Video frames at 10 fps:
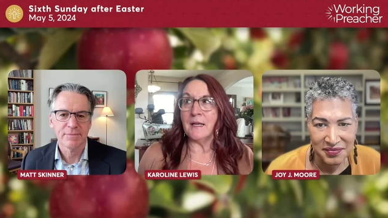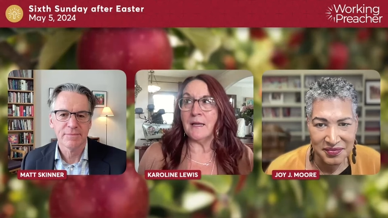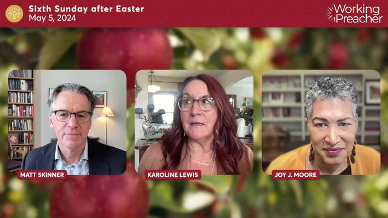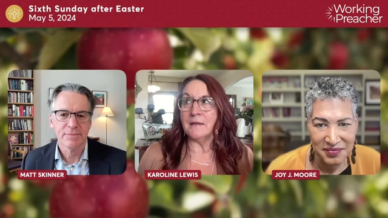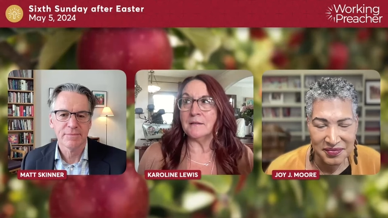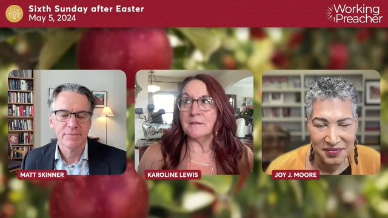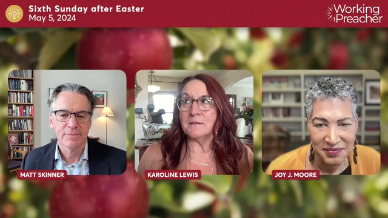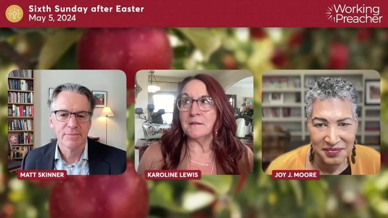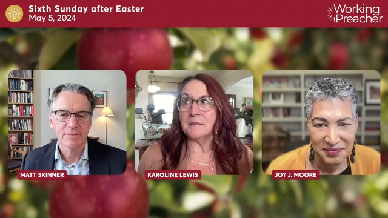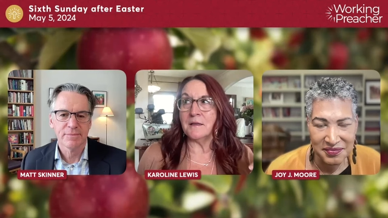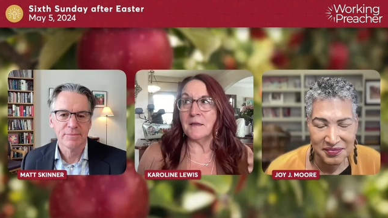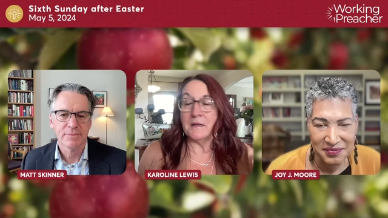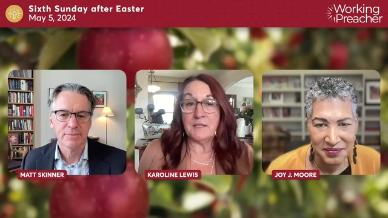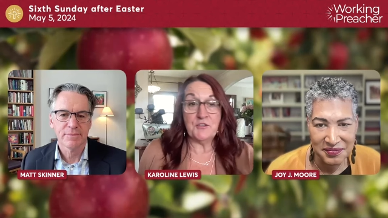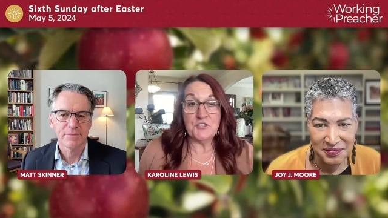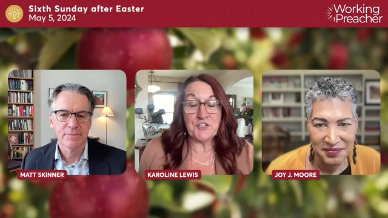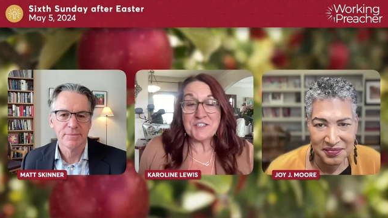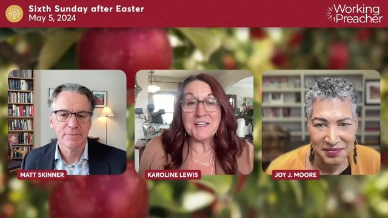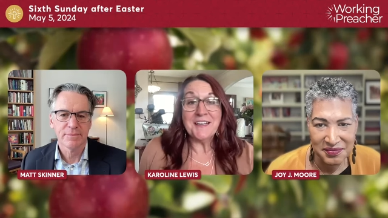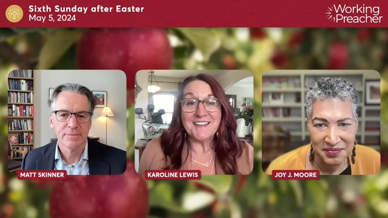Speaker 1: a, just
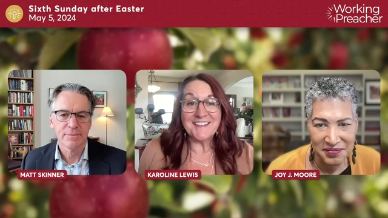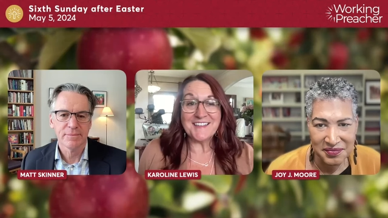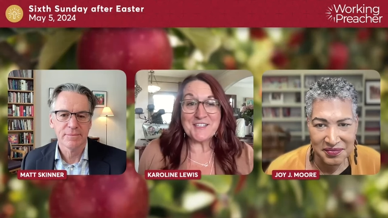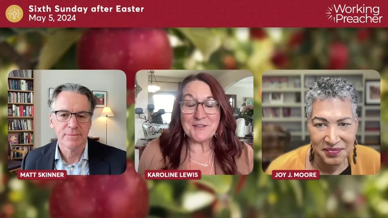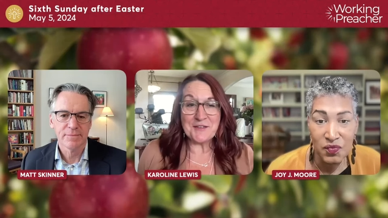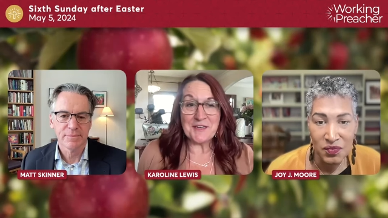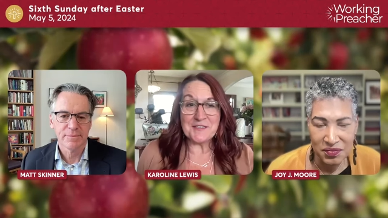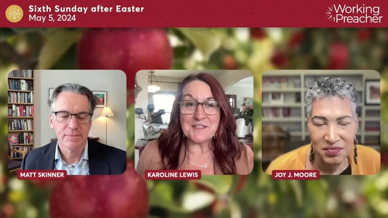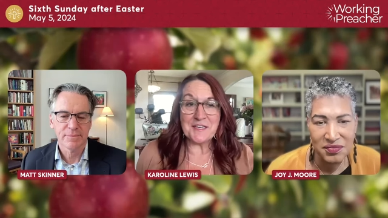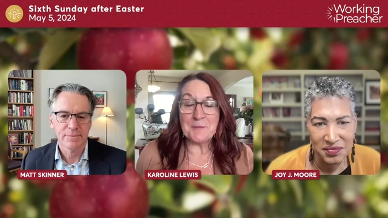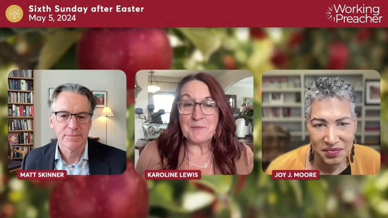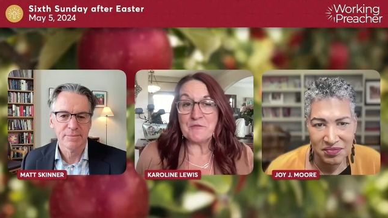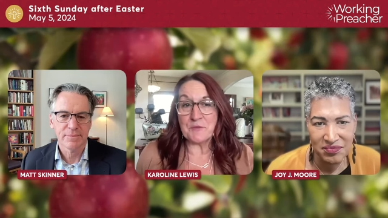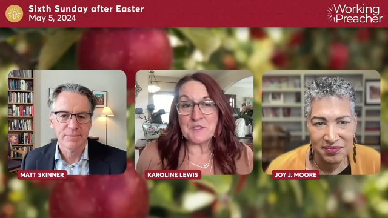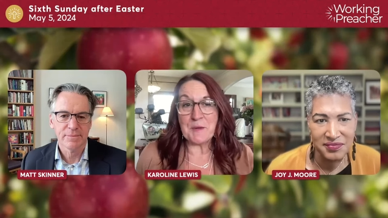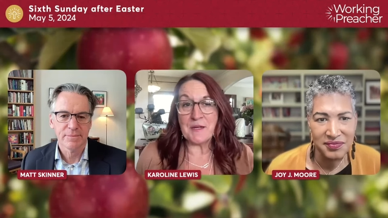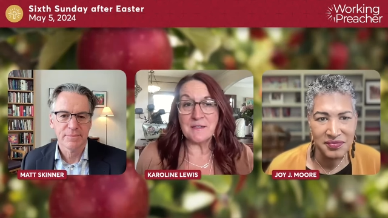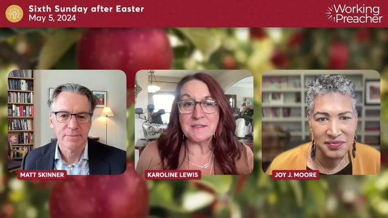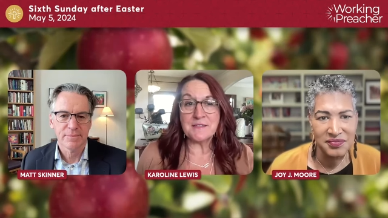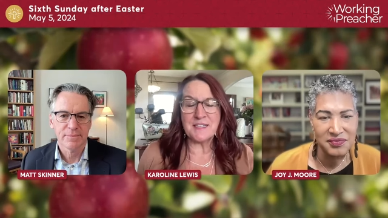sing it as a as a hymn of
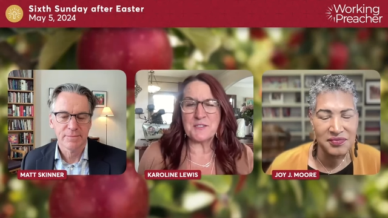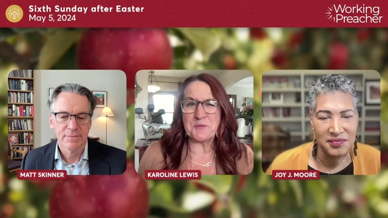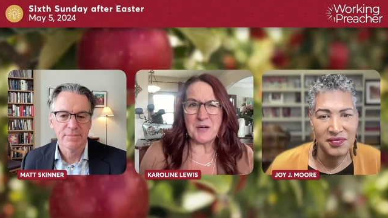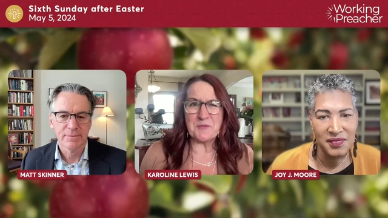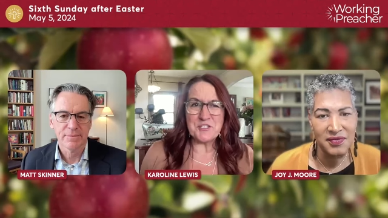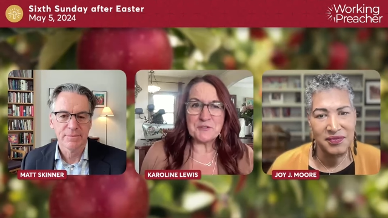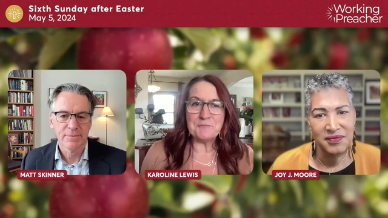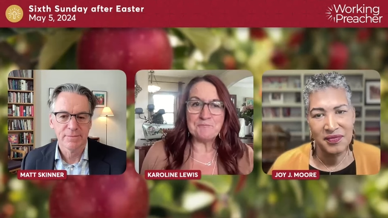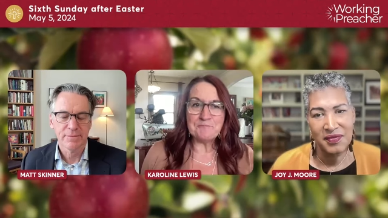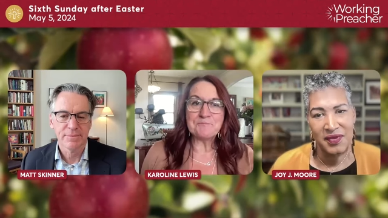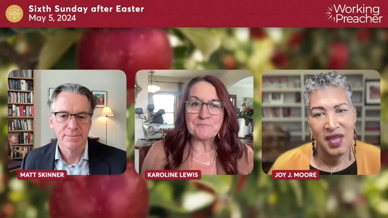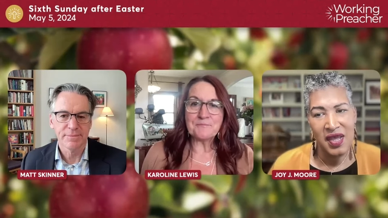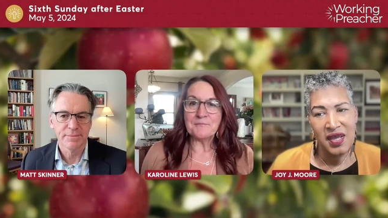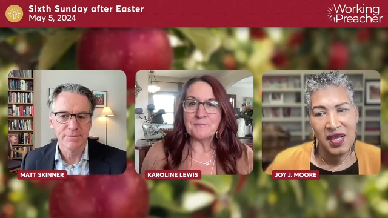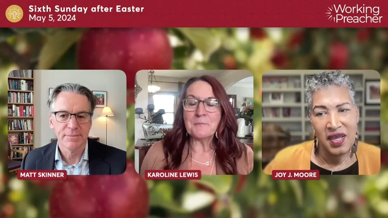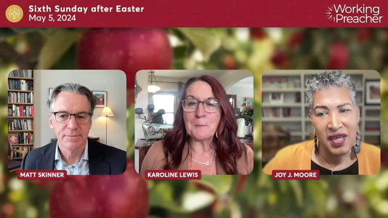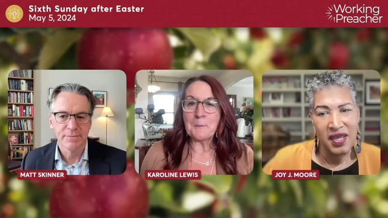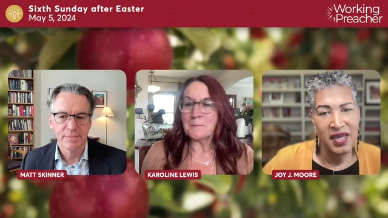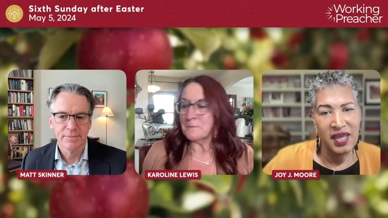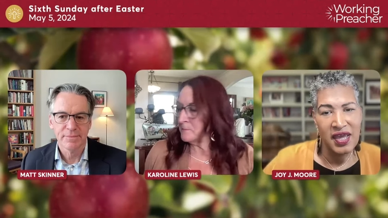response. That's what I would do.
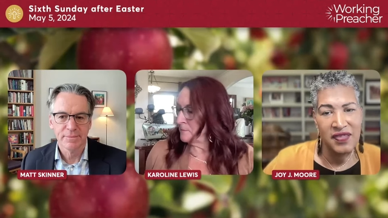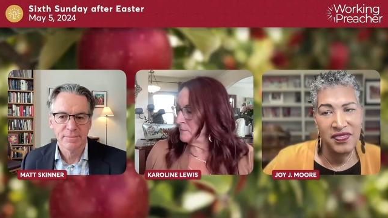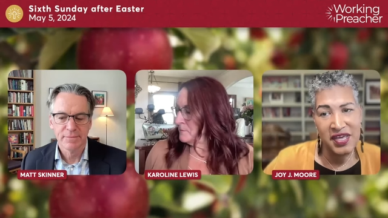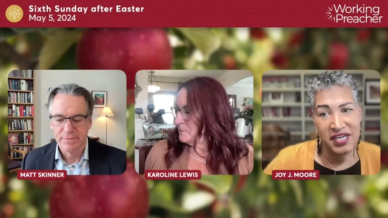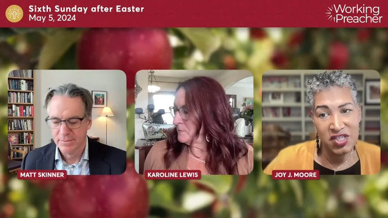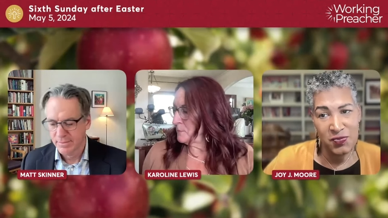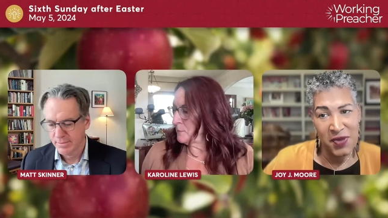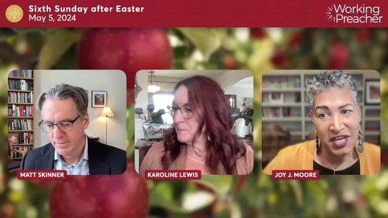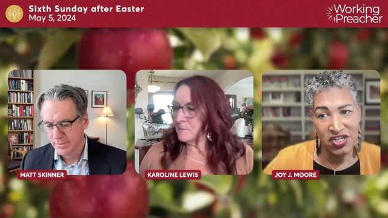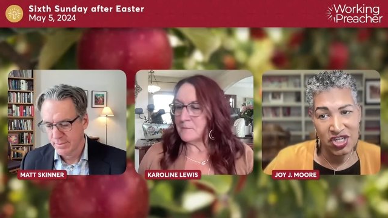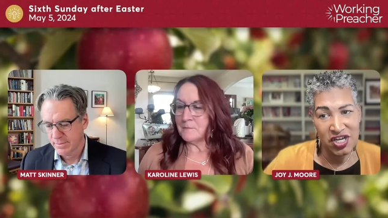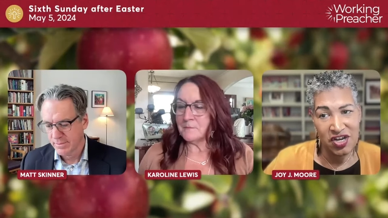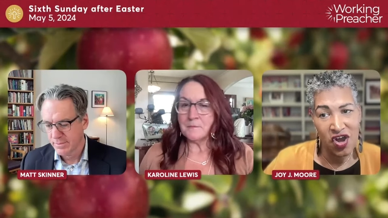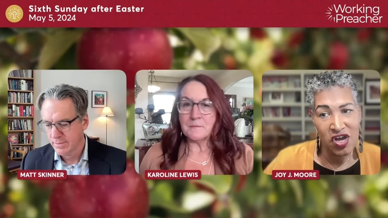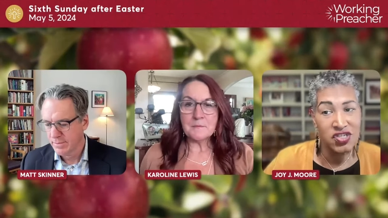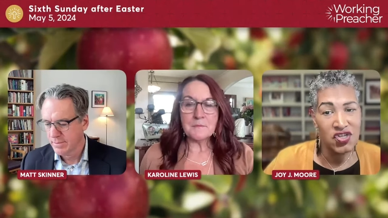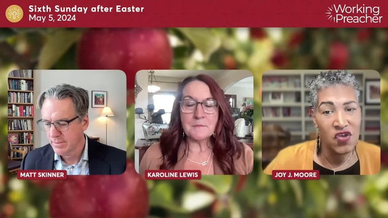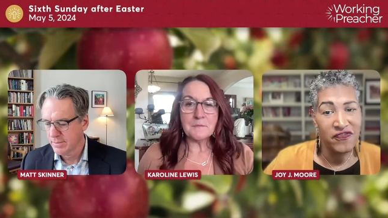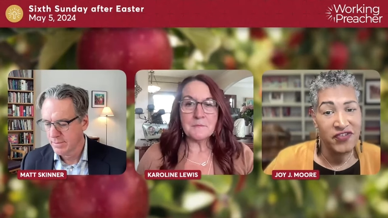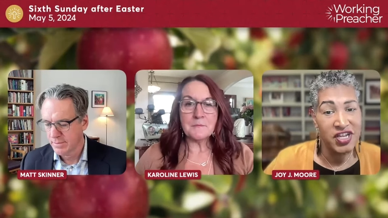
Speaker 2: And the expansion also
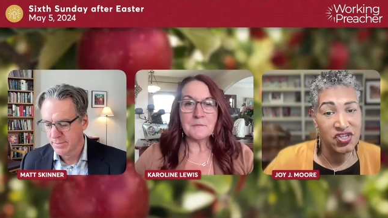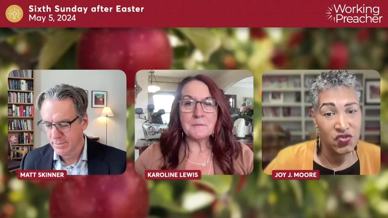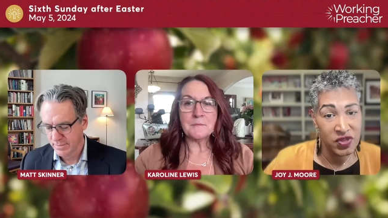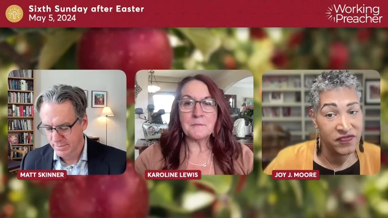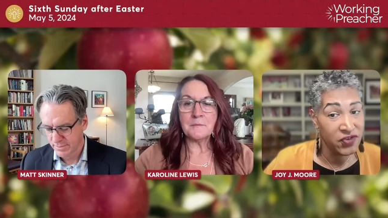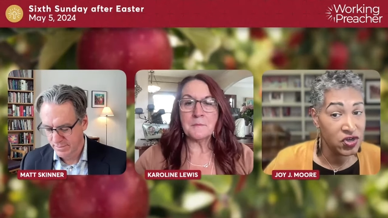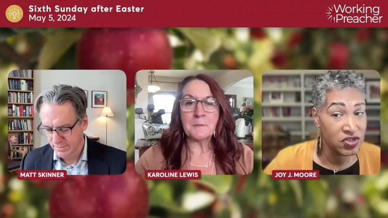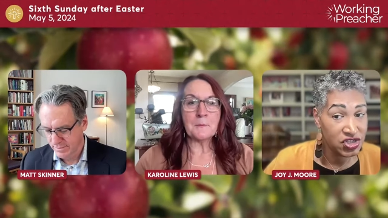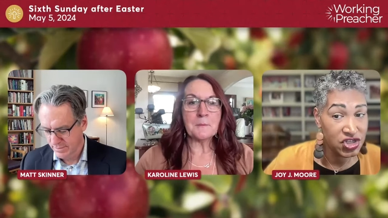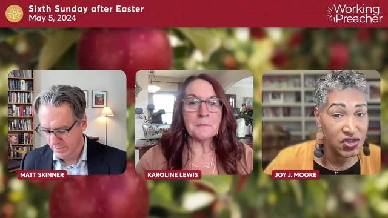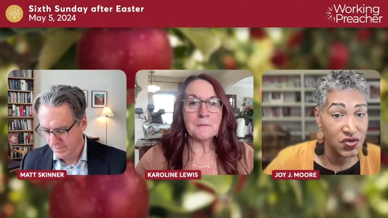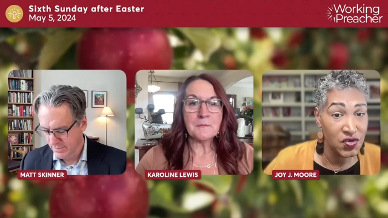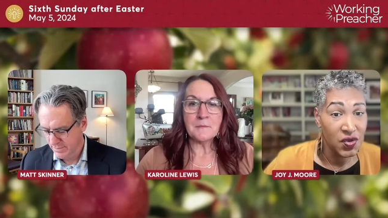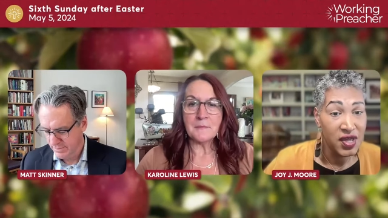fits with verse two,